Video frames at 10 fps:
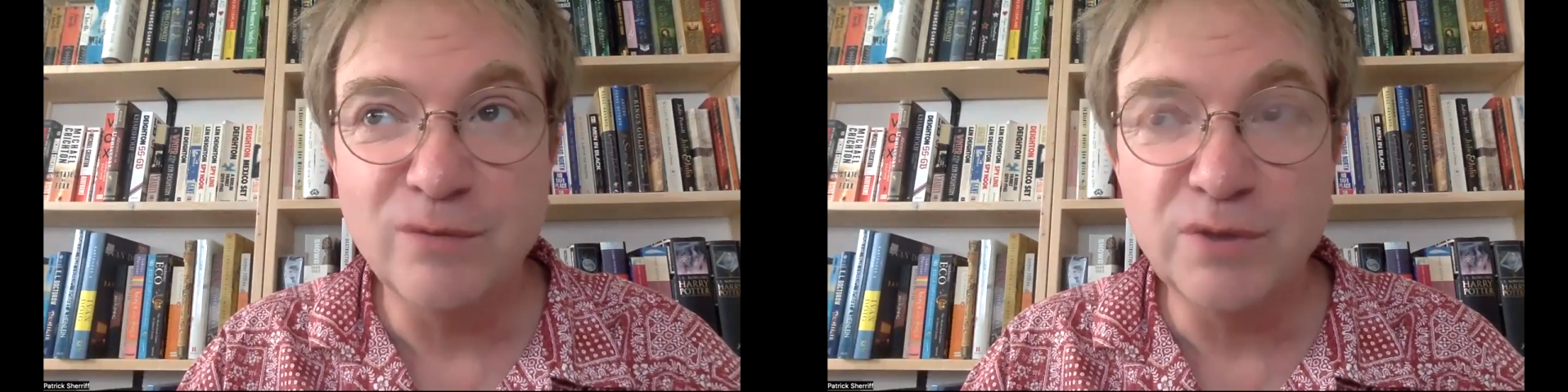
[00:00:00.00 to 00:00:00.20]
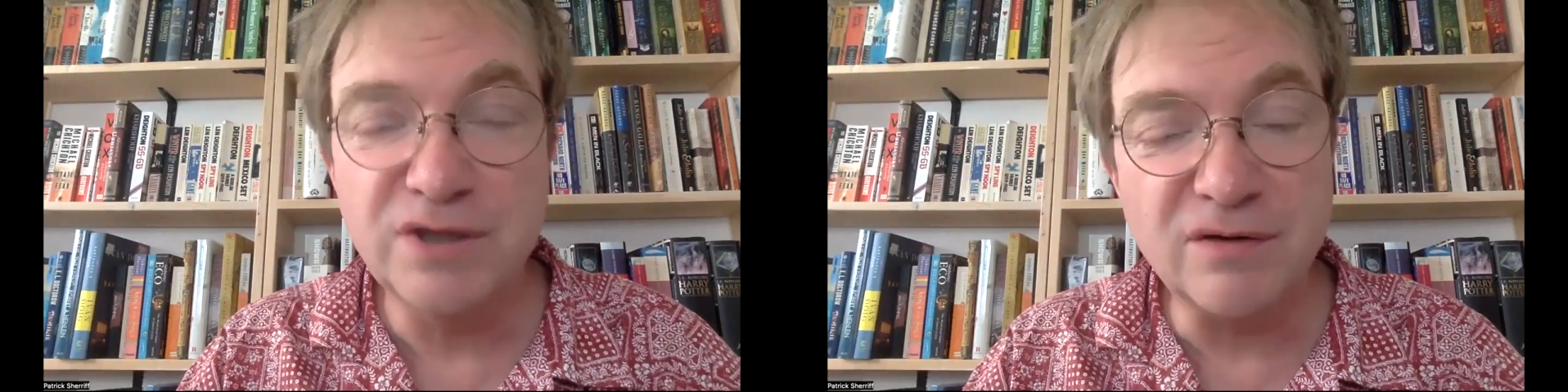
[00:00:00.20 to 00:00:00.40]

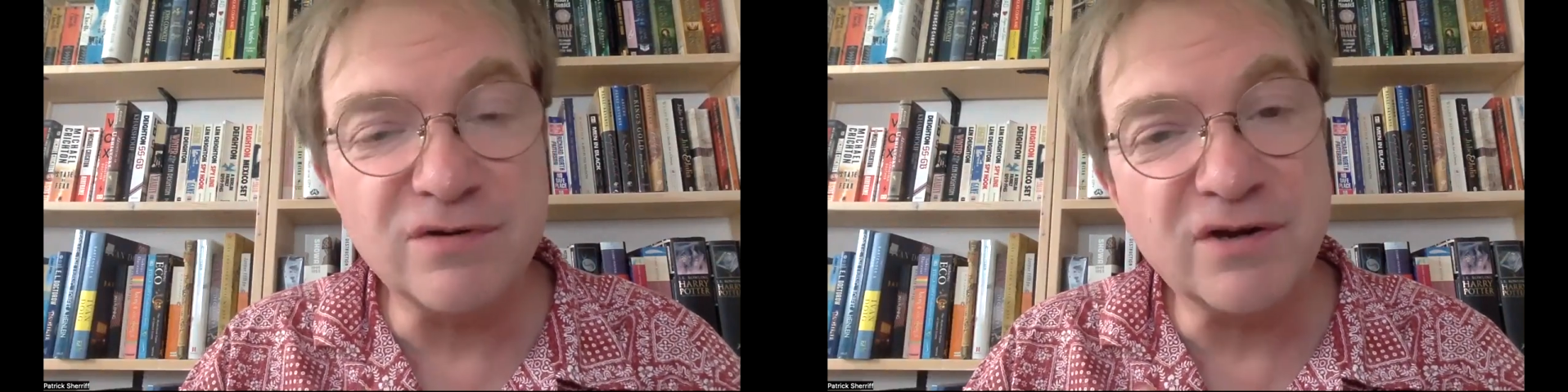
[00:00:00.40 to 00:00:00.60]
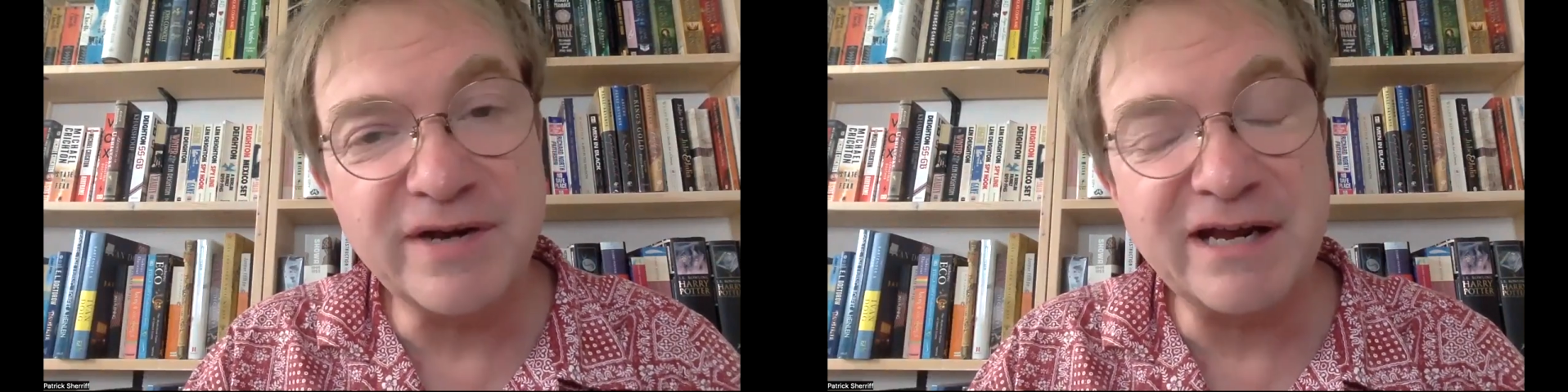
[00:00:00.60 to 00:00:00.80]
we
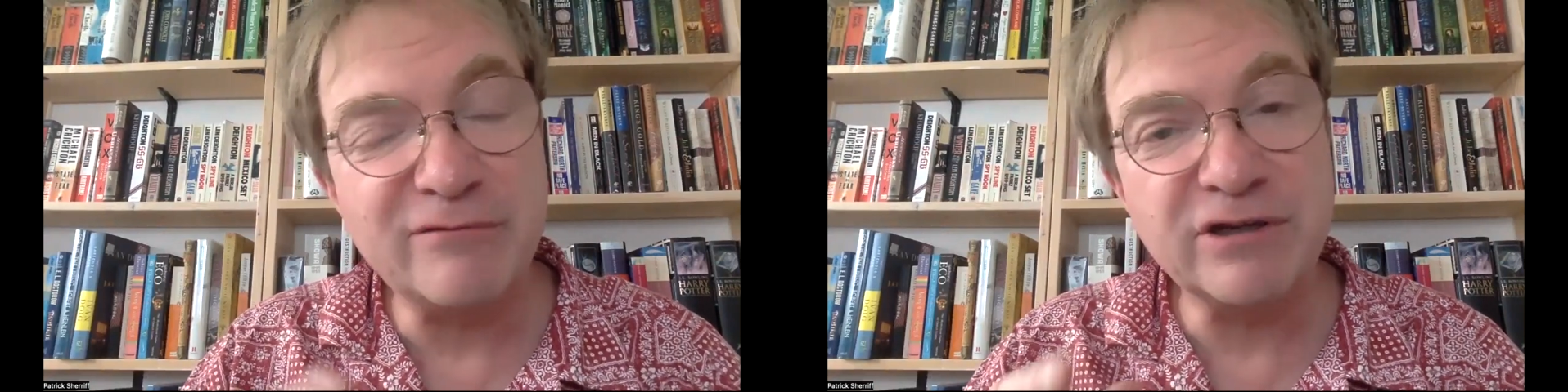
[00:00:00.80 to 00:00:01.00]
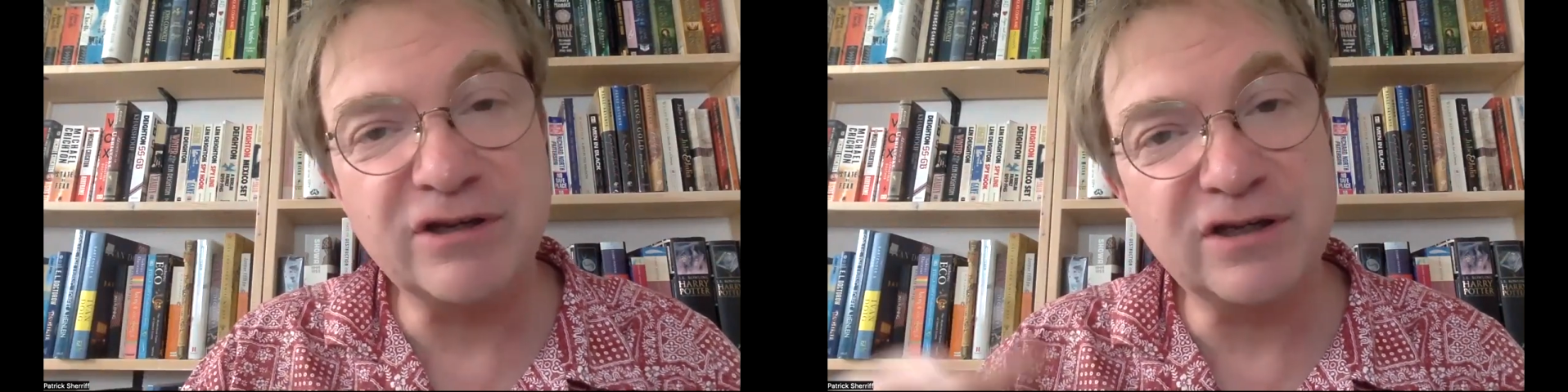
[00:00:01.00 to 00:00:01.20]
don't know how
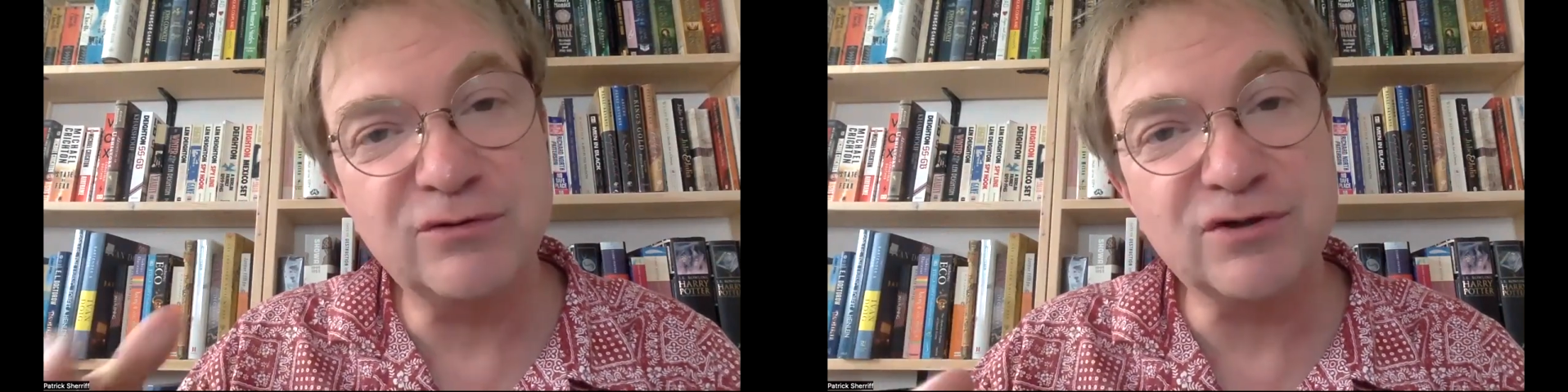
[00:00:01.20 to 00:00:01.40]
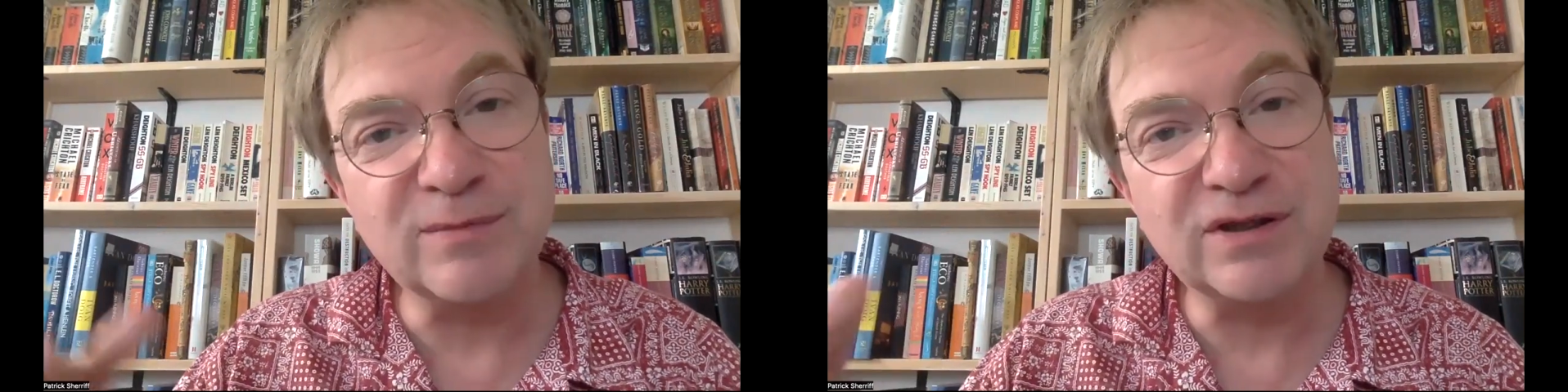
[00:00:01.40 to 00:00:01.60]
we're going to
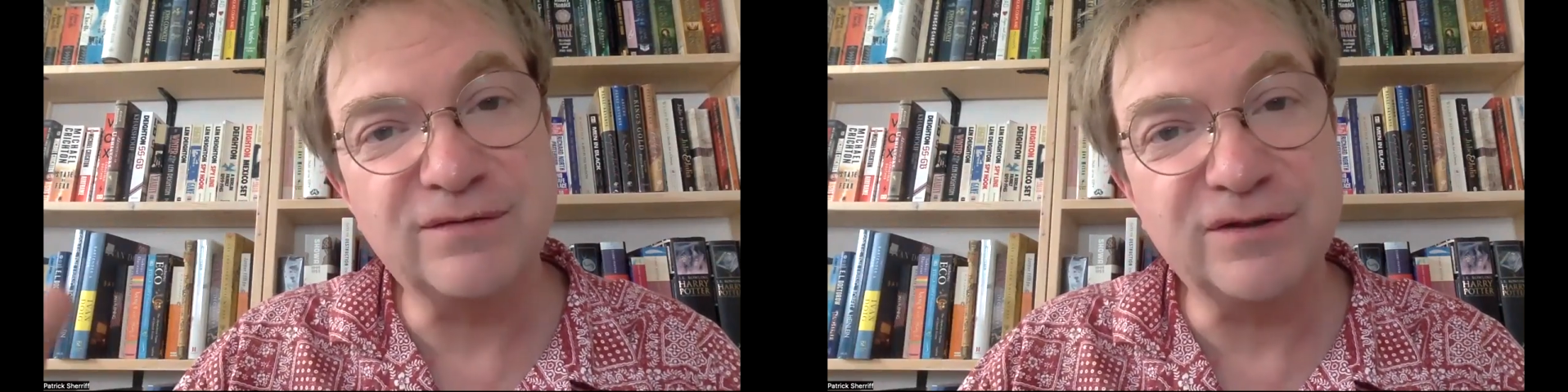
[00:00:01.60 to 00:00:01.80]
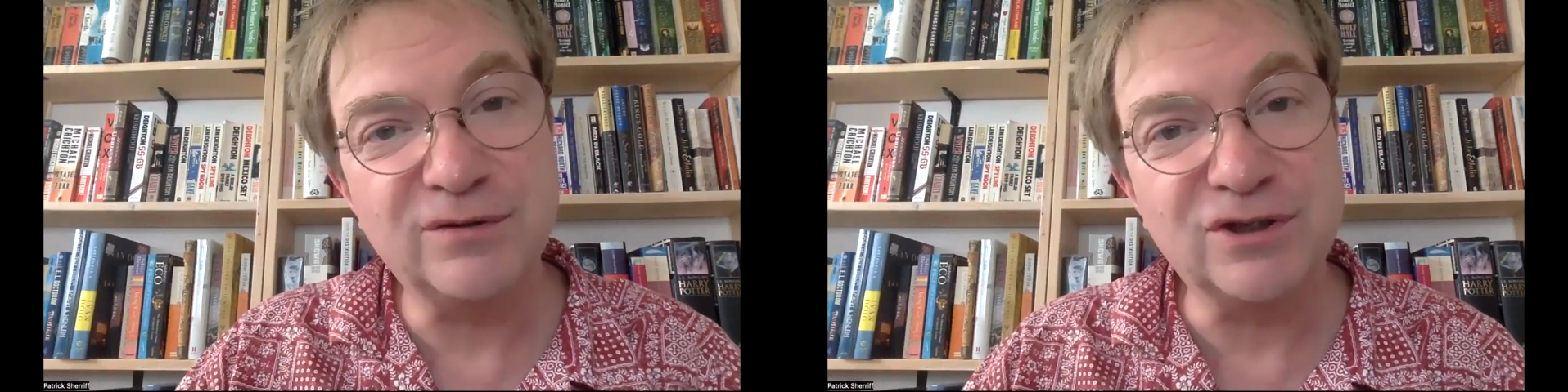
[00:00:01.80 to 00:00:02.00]
use them in the
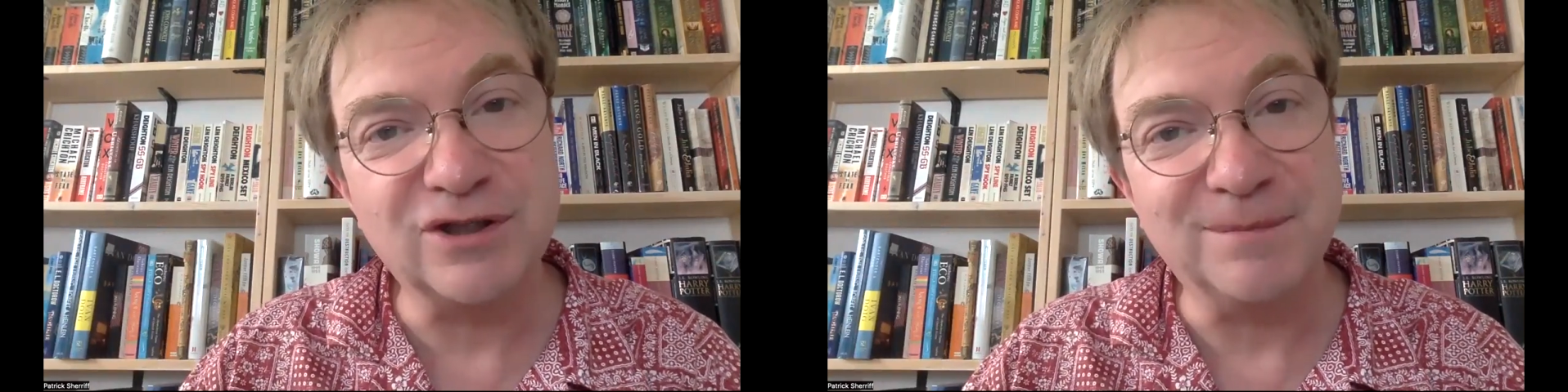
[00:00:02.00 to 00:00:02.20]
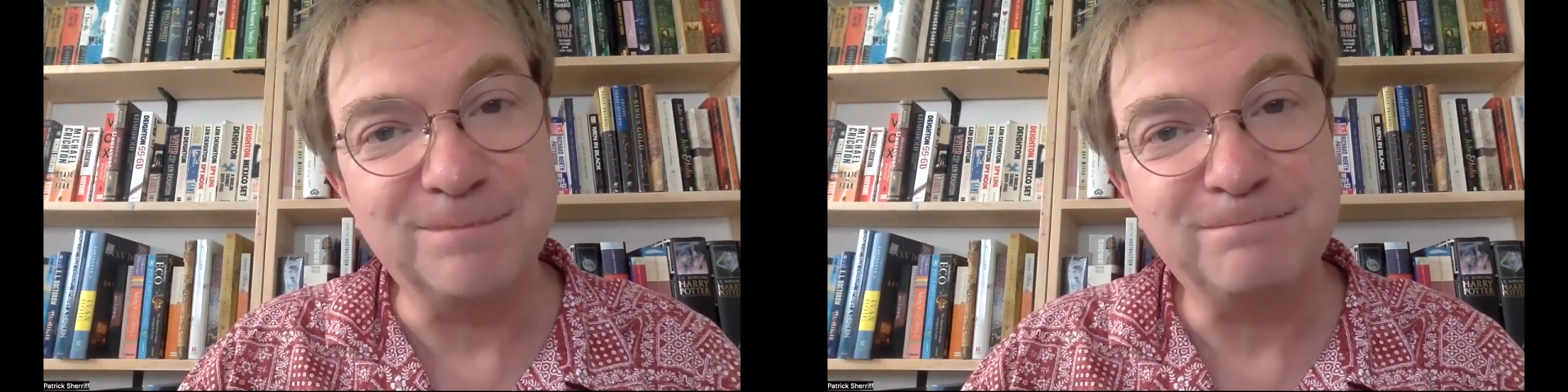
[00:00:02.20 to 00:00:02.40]
future.